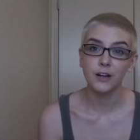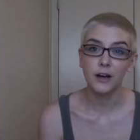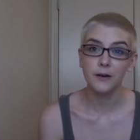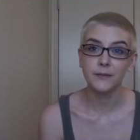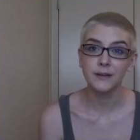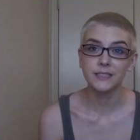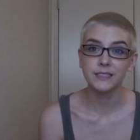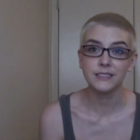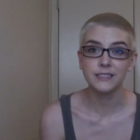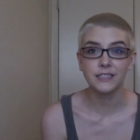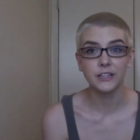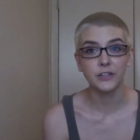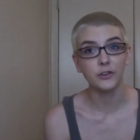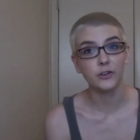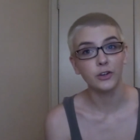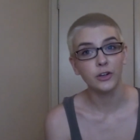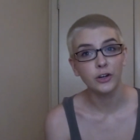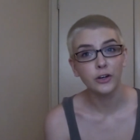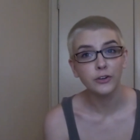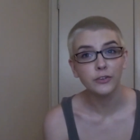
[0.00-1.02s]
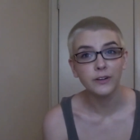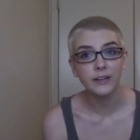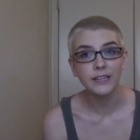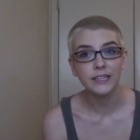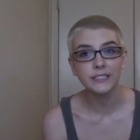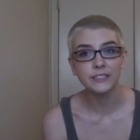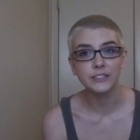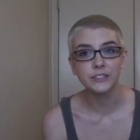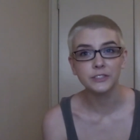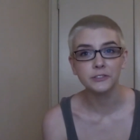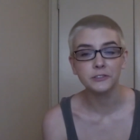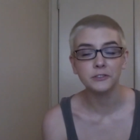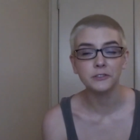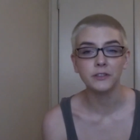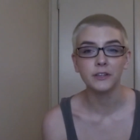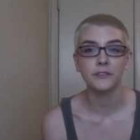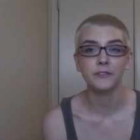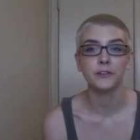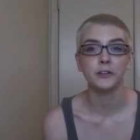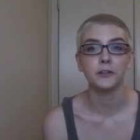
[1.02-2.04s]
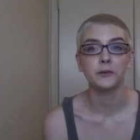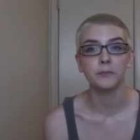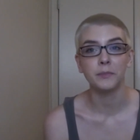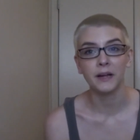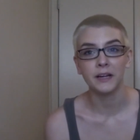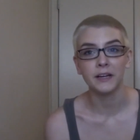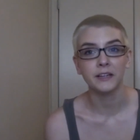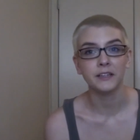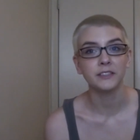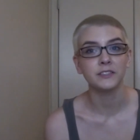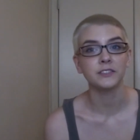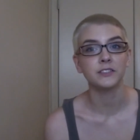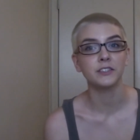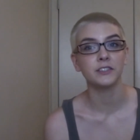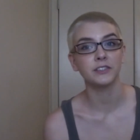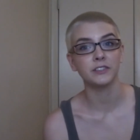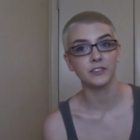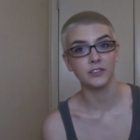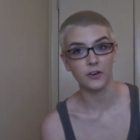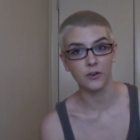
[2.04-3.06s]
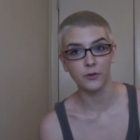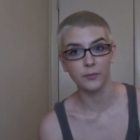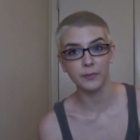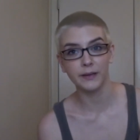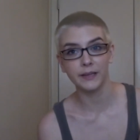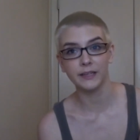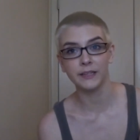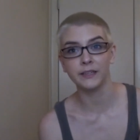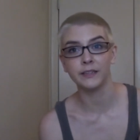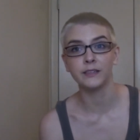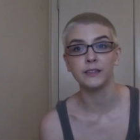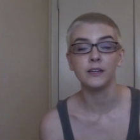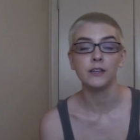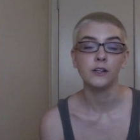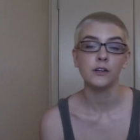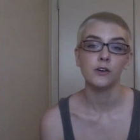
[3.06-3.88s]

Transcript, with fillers: comments that you could run into if your parents aren't as open